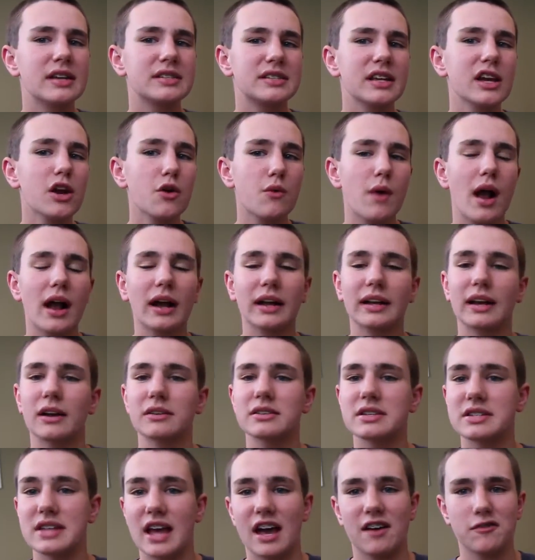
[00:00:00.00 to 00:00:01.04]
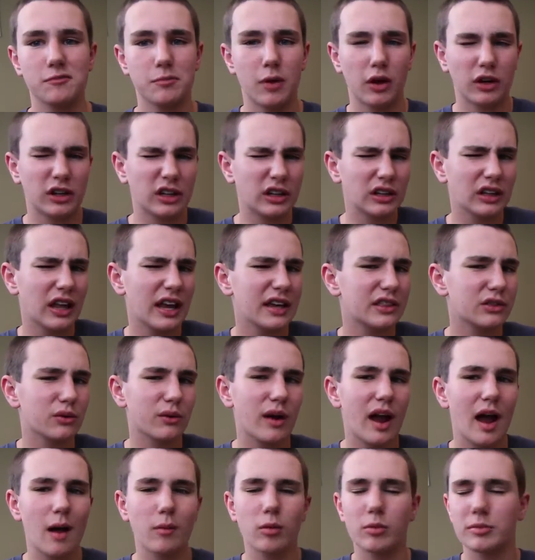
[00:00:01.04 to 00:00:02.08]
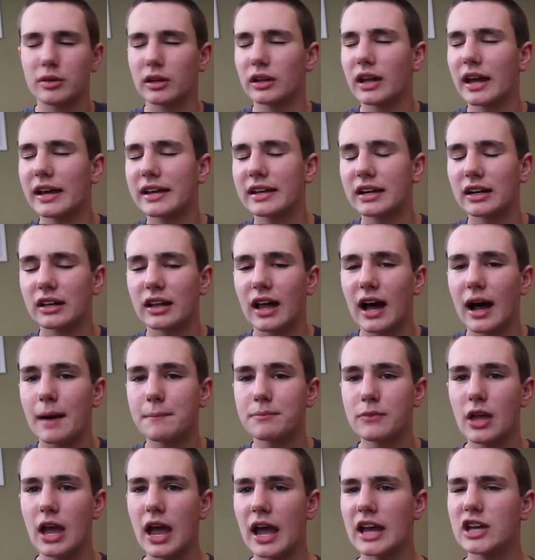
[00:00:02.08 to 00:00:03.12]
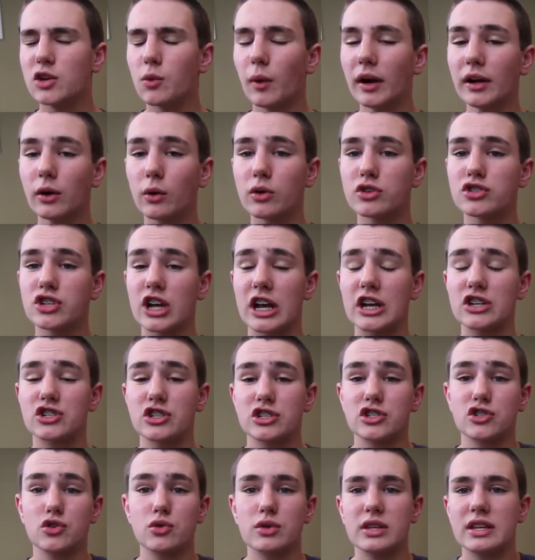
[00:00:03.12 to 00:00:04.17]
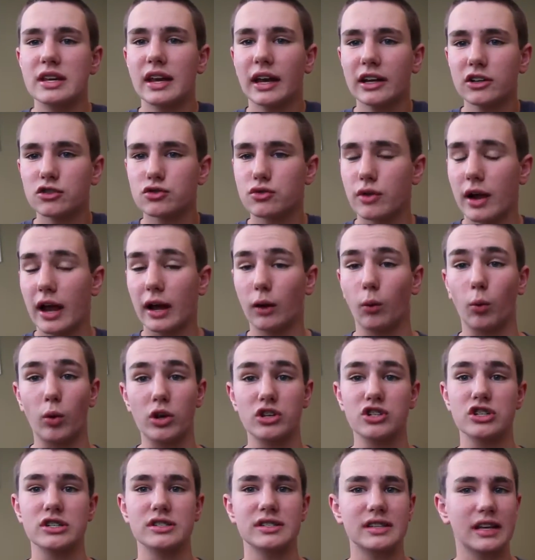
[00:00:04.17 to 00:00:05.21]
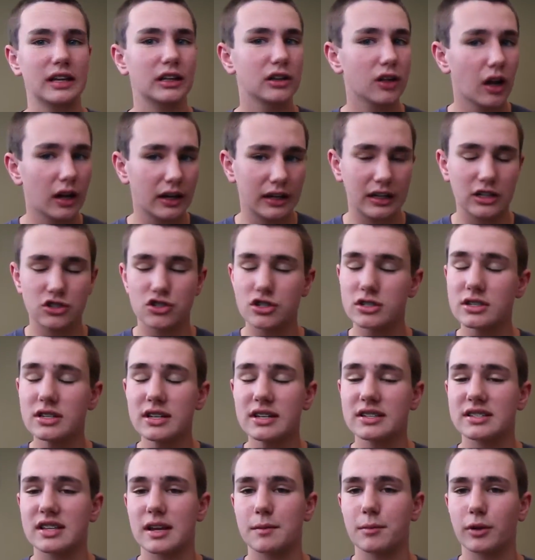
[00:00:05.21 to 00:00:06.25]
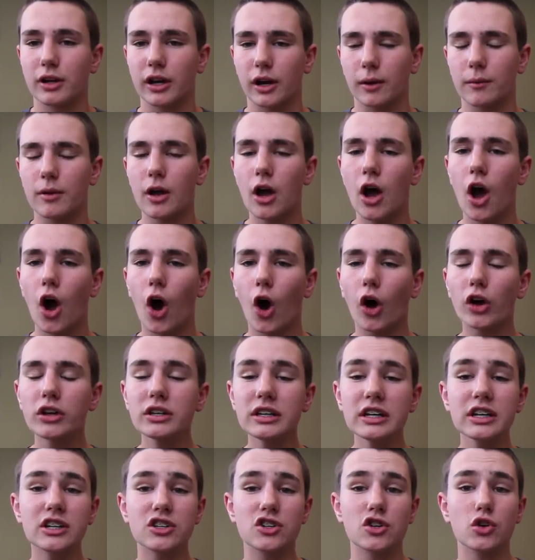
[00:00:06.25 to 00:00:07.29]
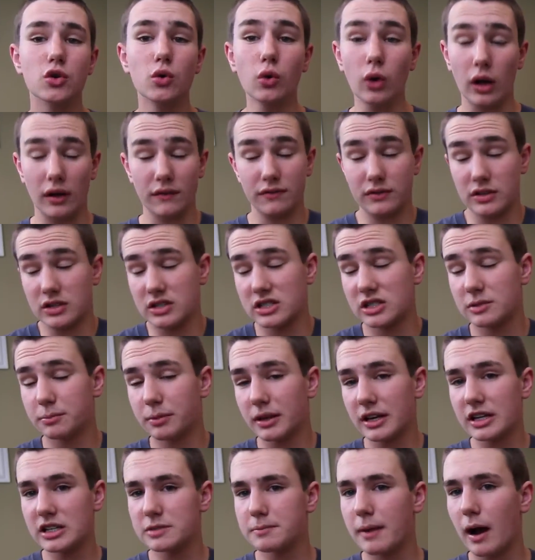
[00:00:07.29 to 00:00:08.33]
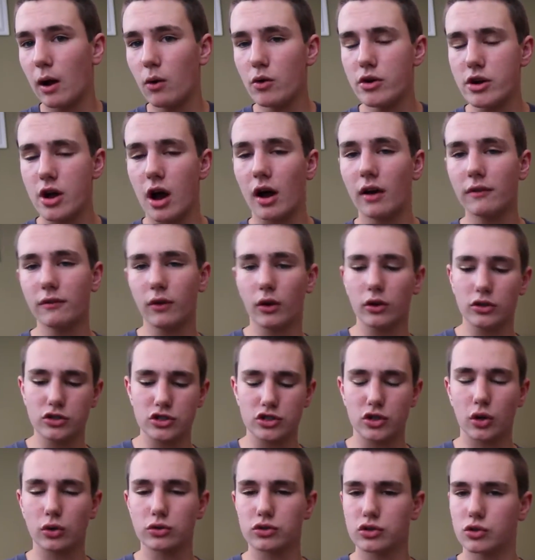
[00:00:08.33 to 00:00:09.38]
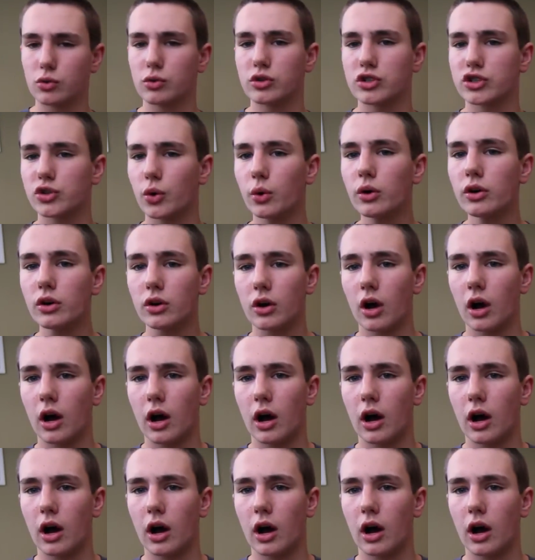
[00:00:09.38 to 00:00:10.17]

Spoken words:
say you're rocking out to Daft Punk, you like their album, you like it a lot, and you want to go and change it to the next track, which is Get Lucky. Just an example here. All you need to do, if the display is powered off, just do a short